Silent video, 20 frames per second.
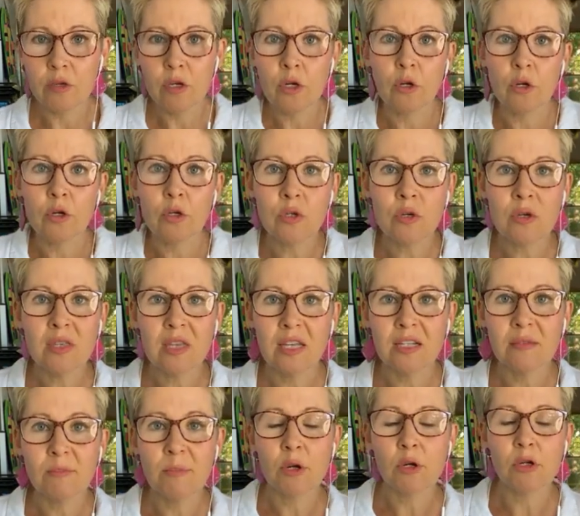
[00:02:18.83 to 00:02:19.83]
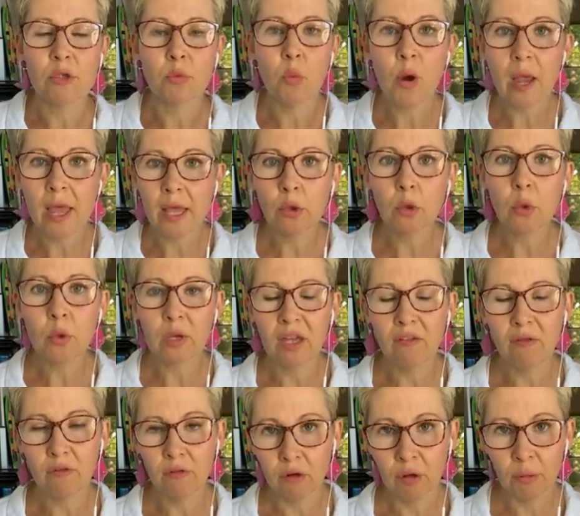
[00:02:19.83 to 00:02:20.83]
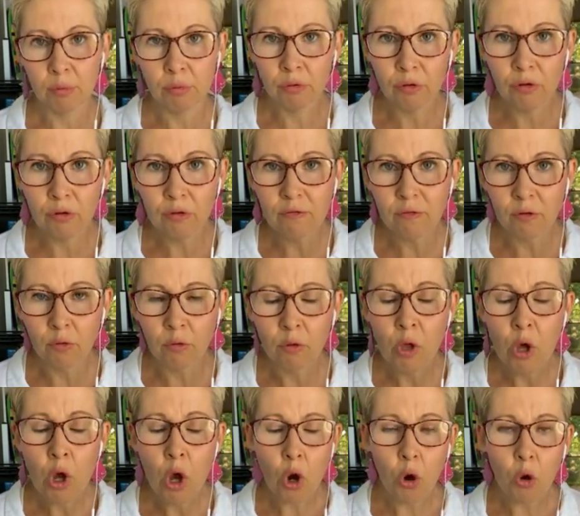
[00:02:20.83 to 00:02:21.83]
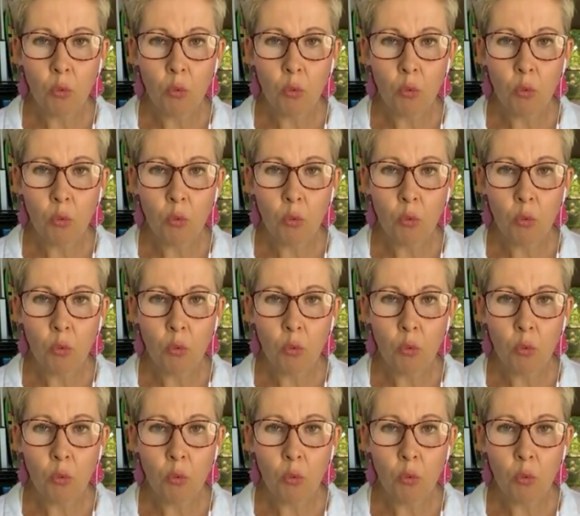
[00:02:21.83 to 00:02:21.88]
do things because we're looking for approval,